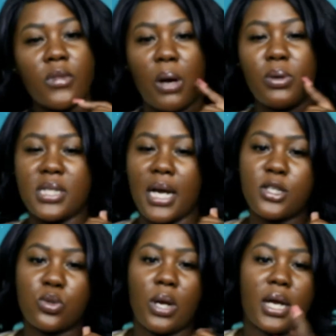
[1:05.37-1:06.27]
I was in high
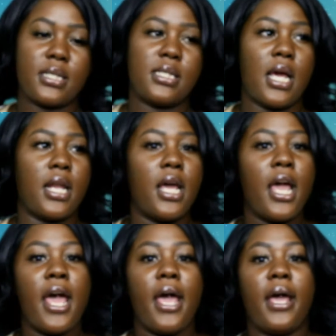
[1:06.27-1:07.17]
school, like I said,
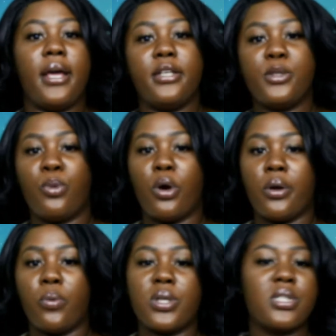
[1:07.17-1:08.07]
and this
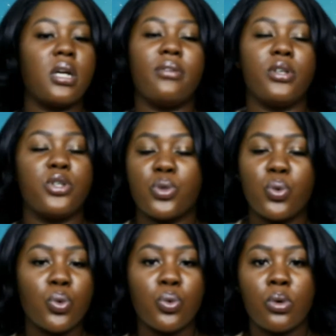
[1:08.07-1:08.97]
boy was not even in
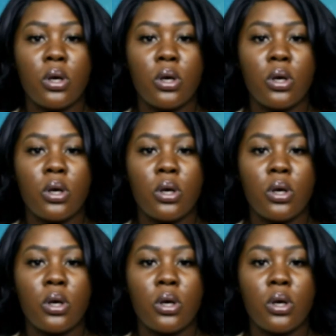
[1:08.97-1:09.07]
school.